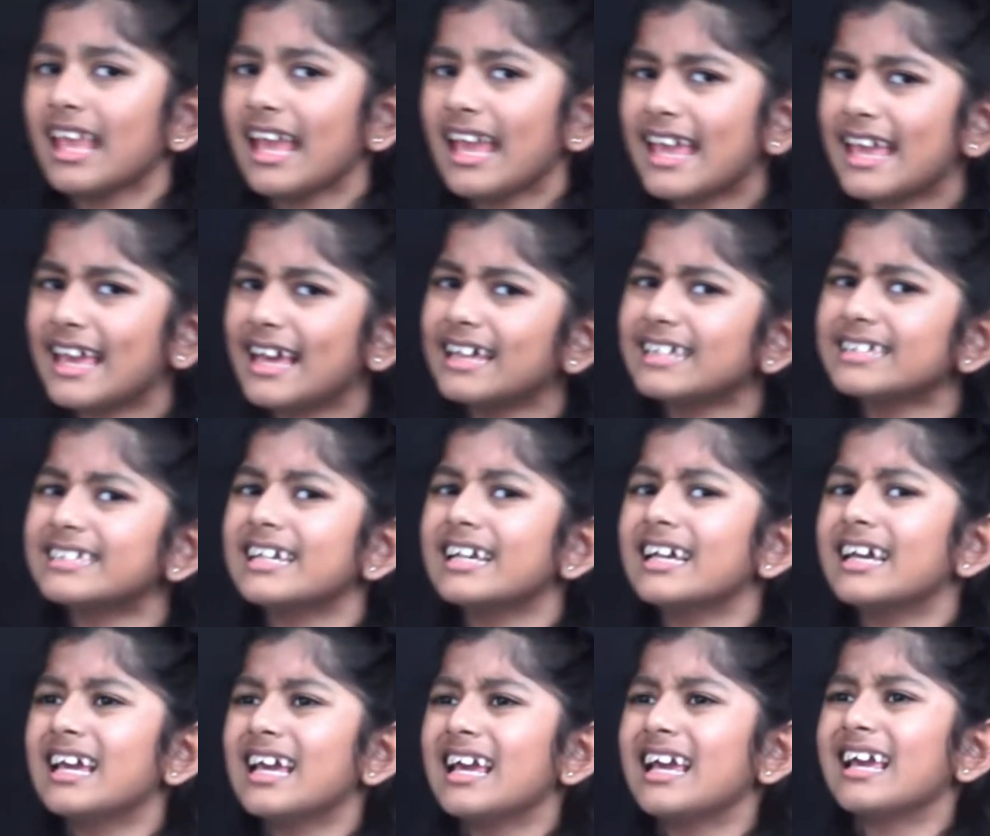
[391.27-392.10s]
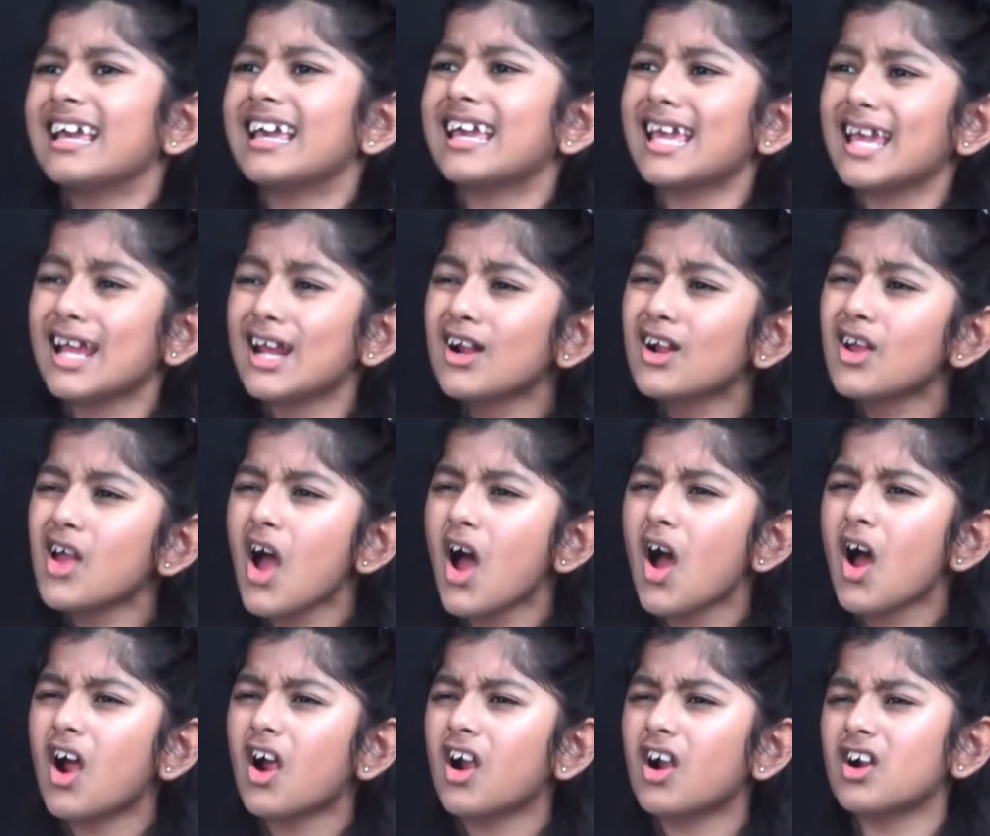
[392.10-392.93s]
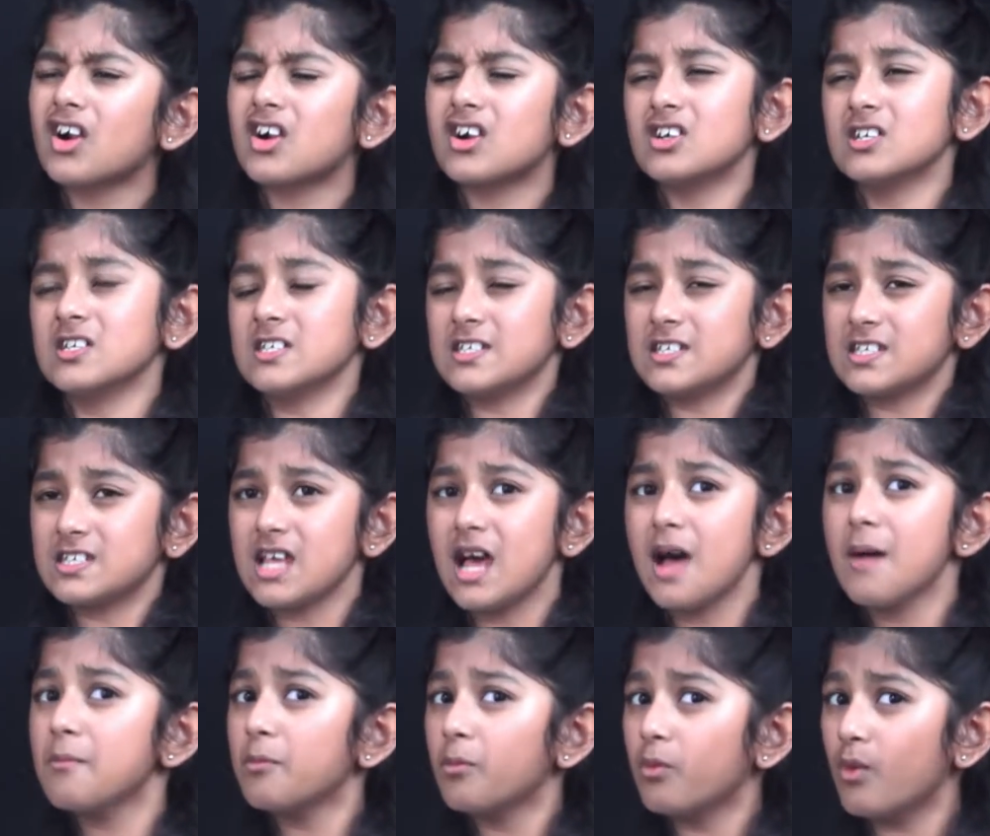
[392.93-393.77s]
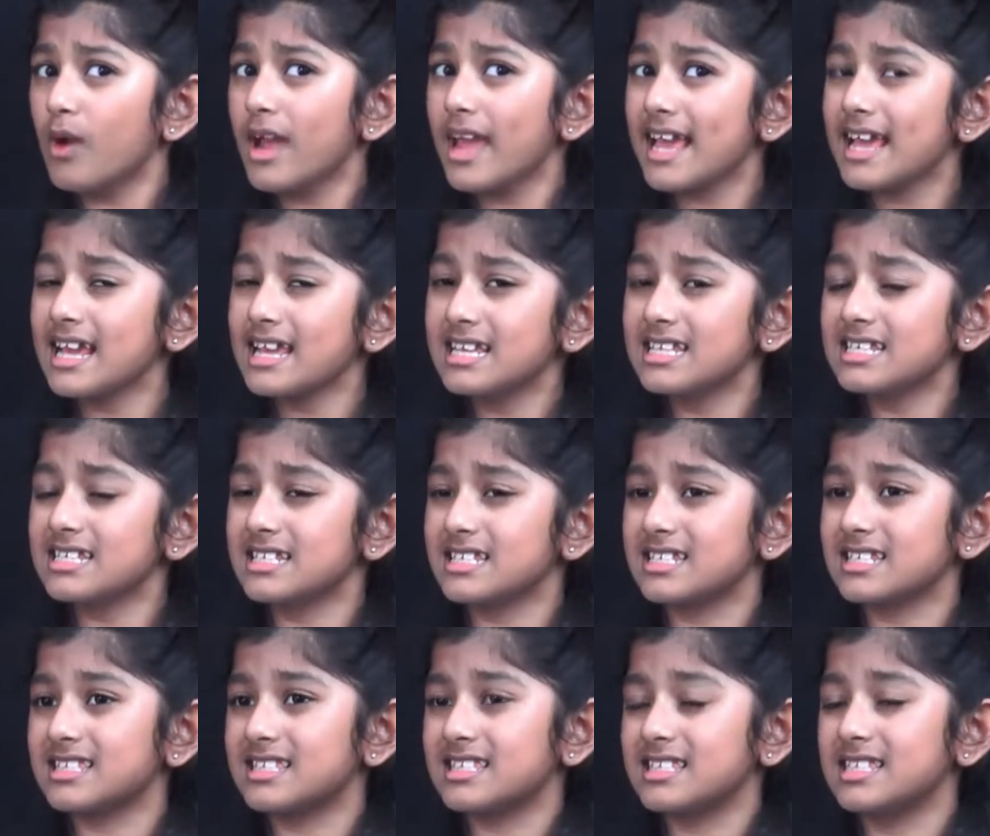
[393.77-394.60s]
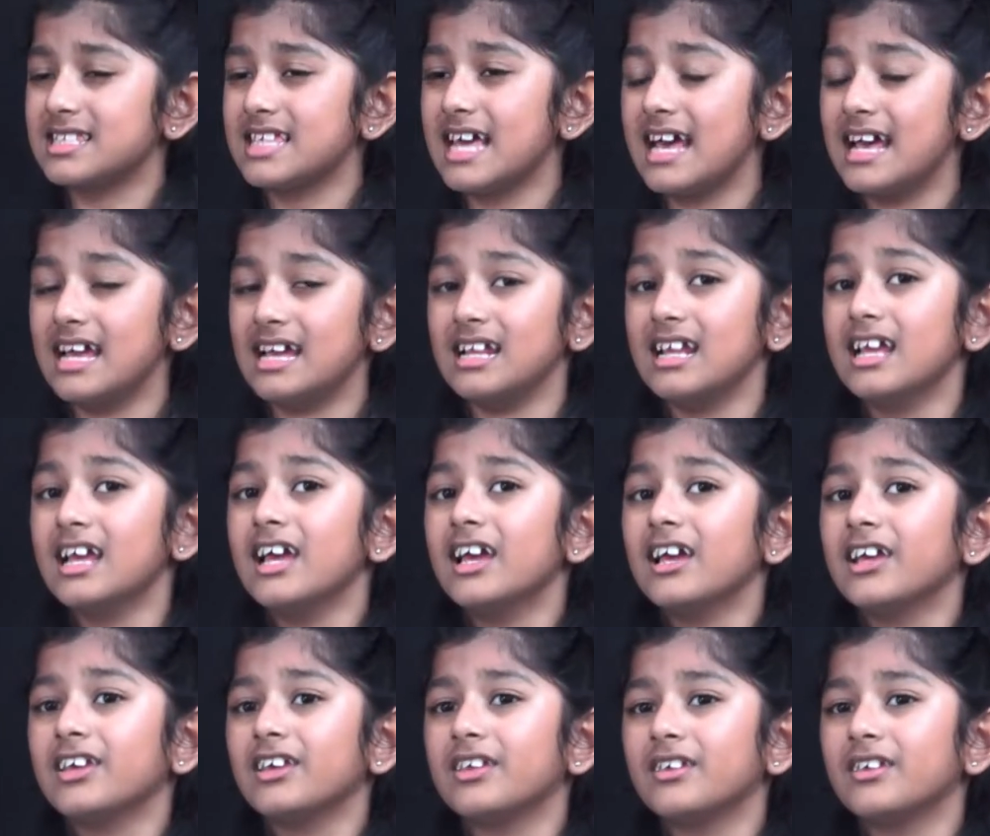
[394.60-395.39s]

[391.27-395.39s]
And here are some ways that